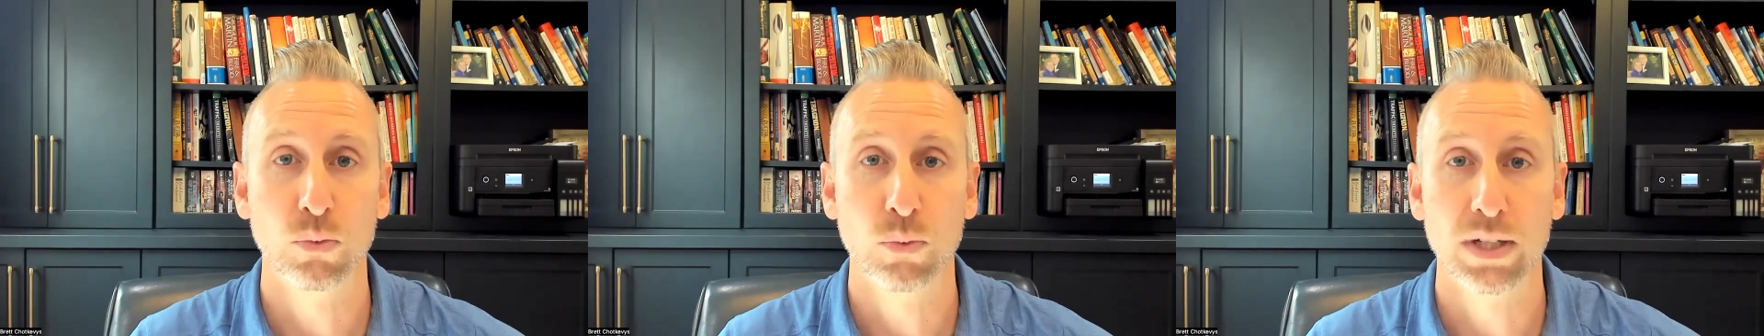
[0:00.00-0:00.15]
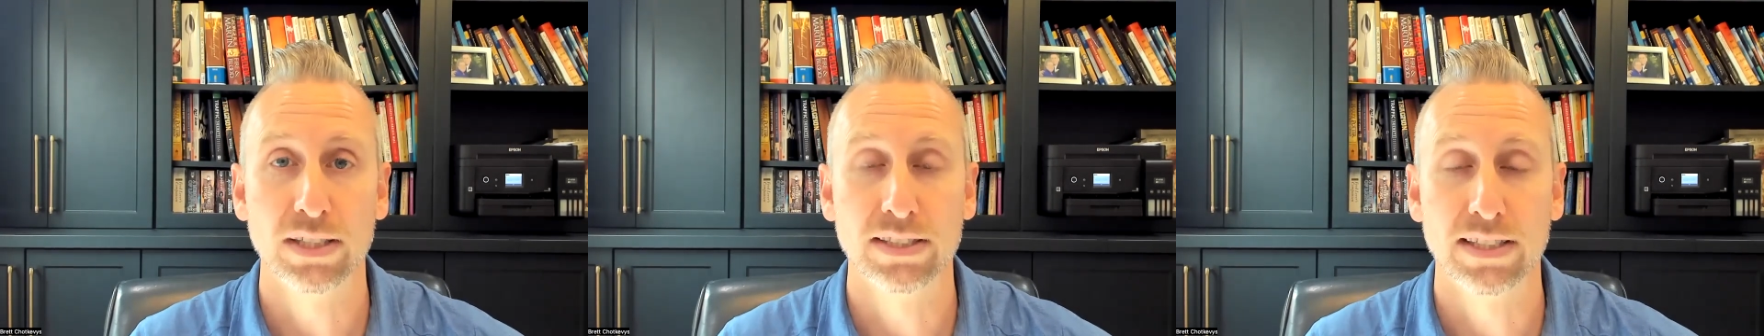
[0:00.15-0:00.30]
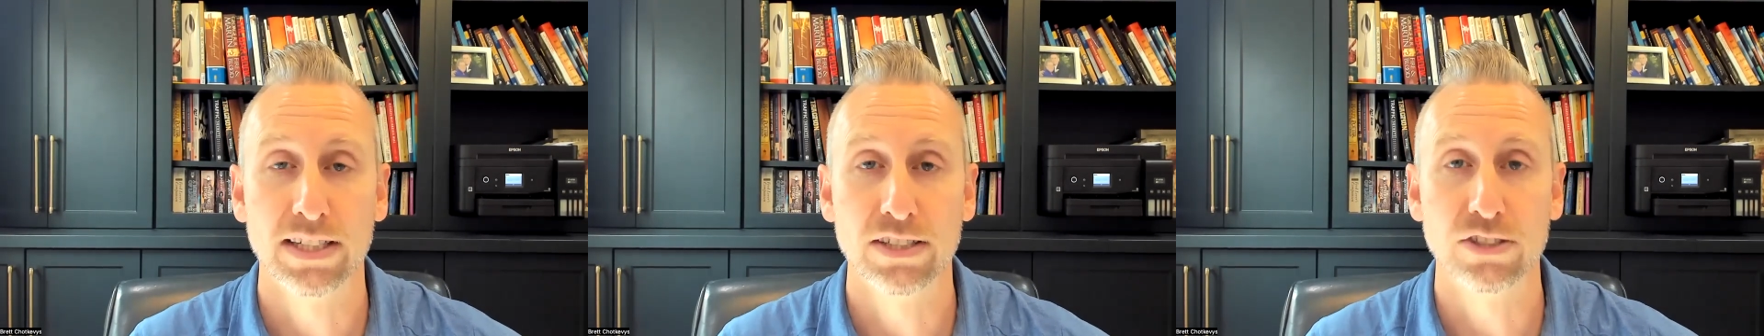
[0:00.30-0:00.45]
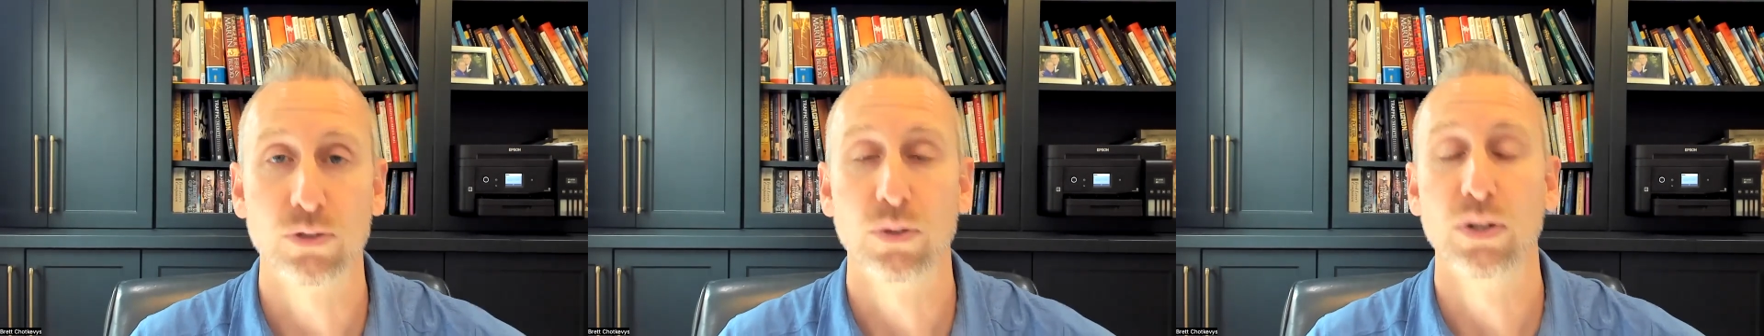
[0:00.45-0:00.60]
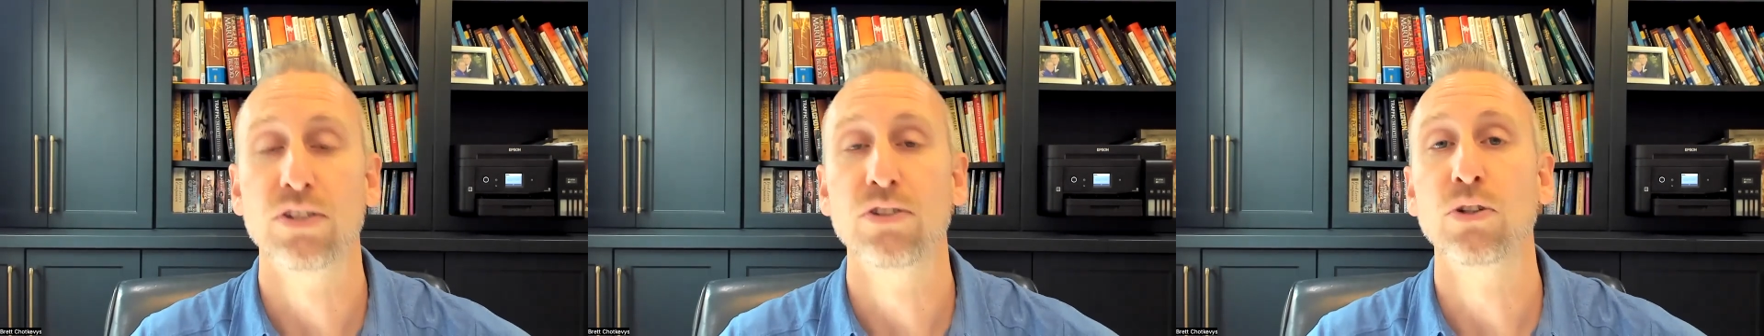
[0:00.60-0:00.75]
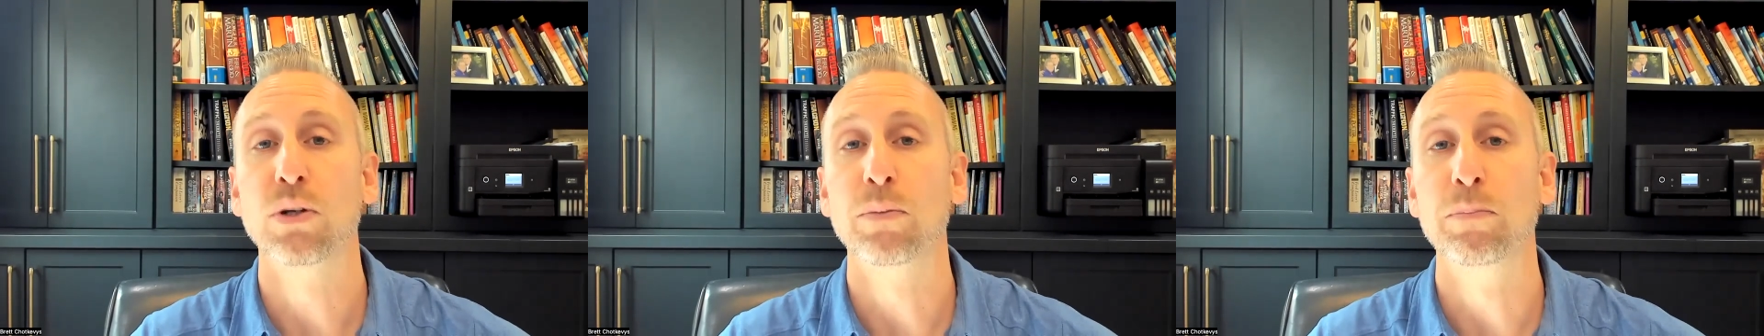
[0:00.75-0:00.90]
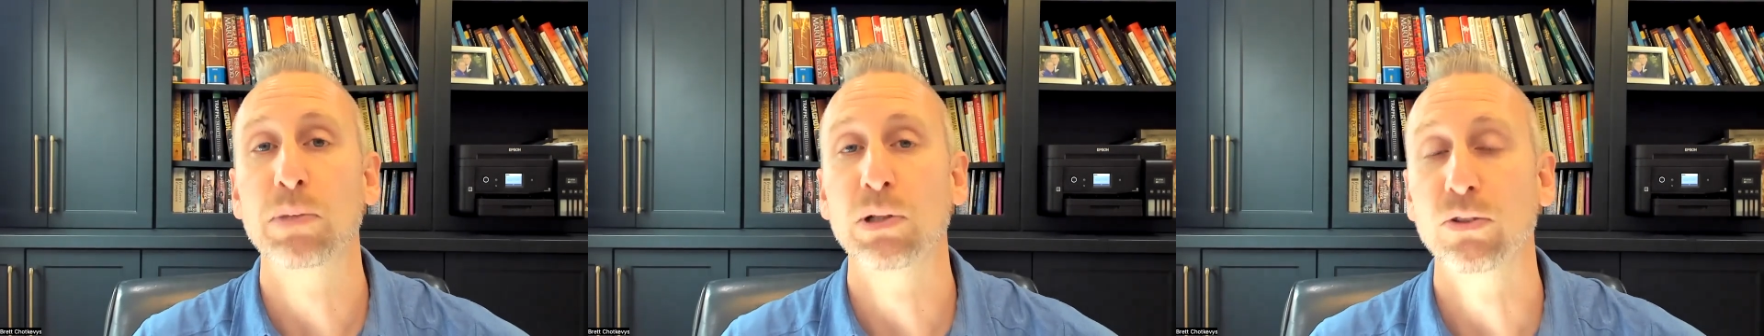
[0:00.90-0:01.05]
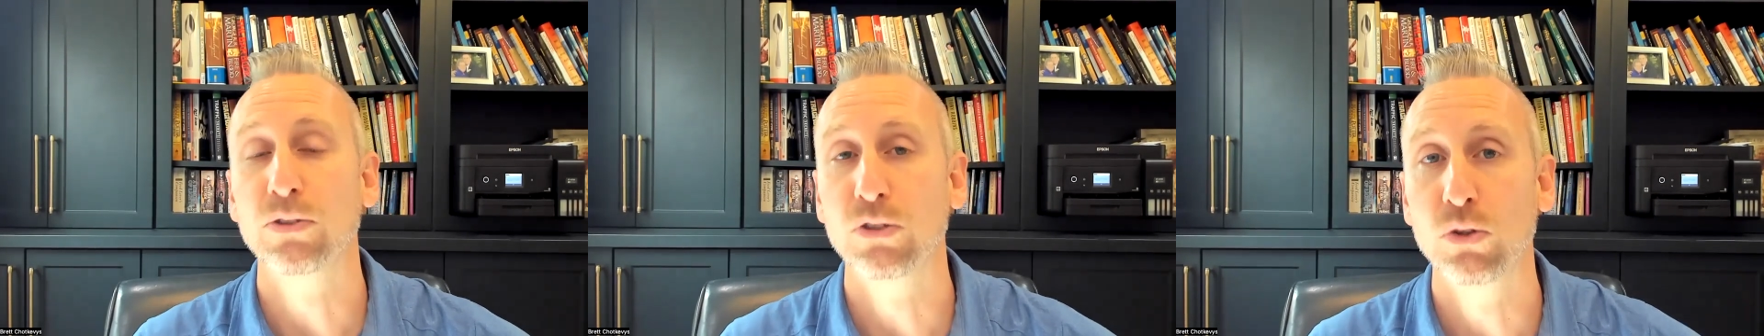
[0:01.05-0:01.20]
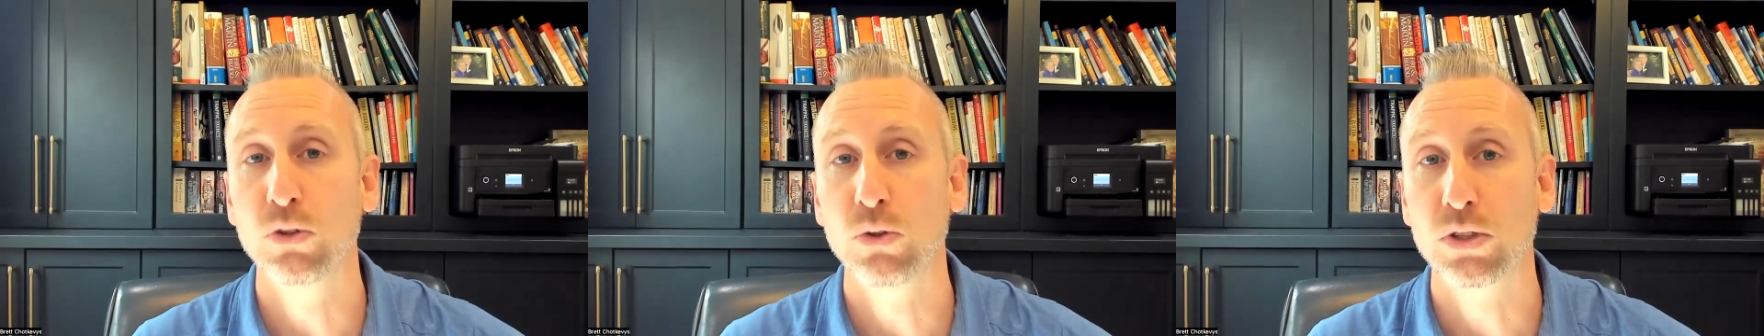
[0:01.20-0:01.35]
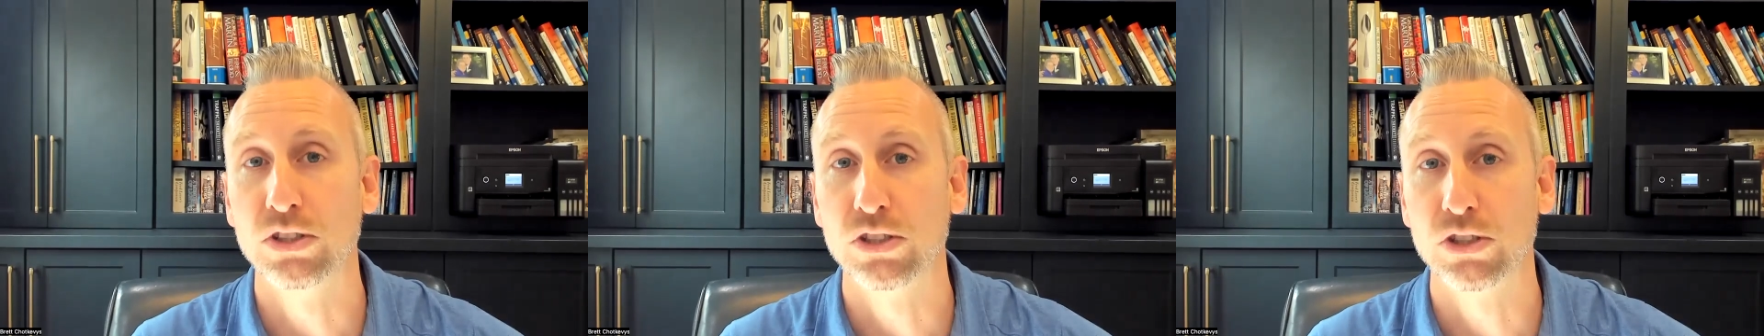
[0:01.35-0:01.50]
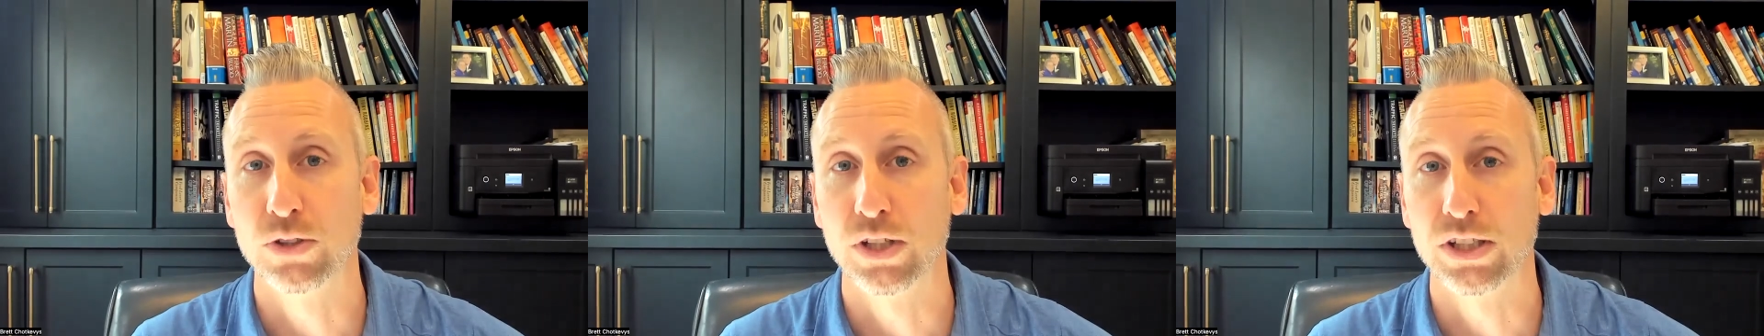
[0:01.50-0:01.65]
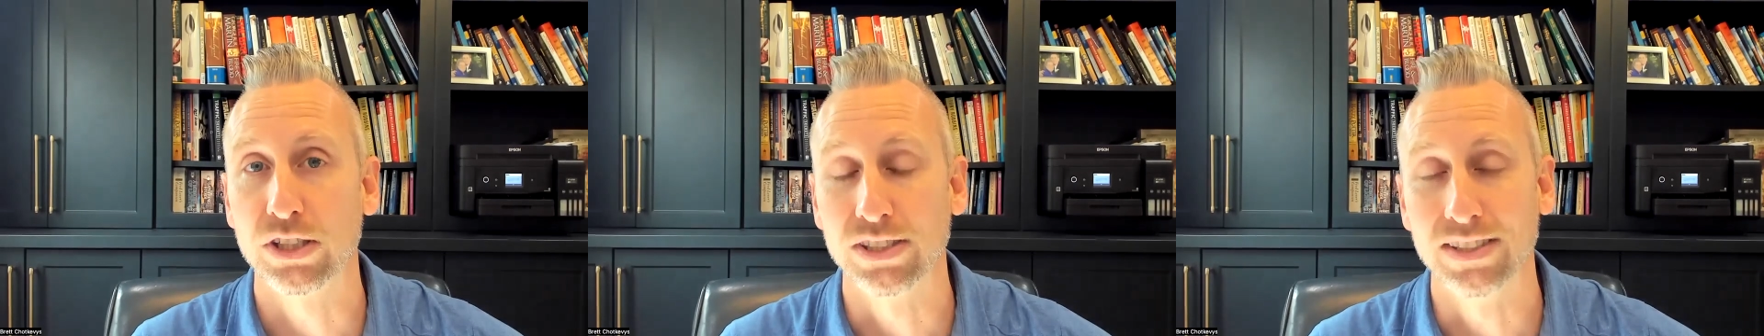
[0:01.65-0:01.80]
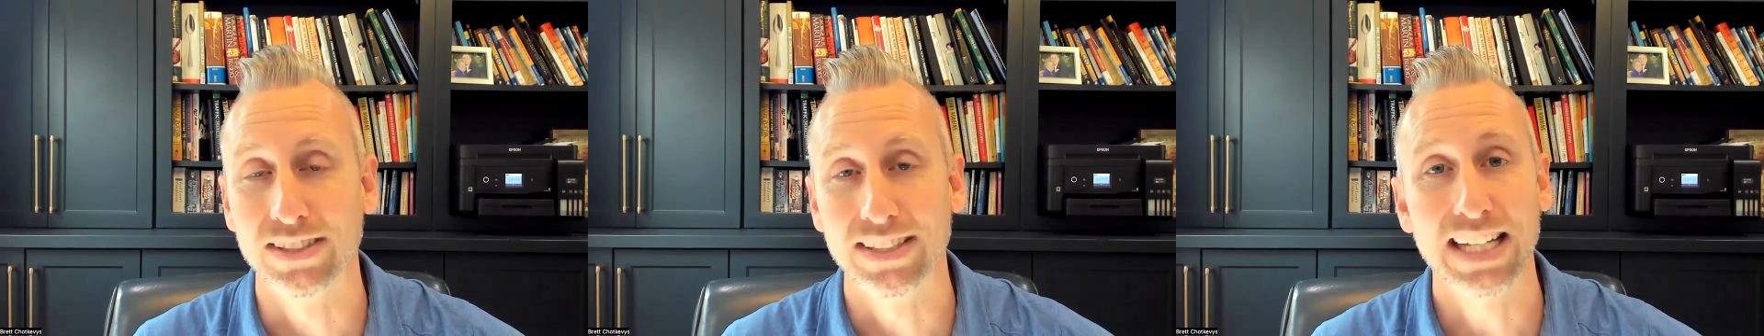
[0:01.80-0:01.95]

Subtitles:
residential and you can build new construction.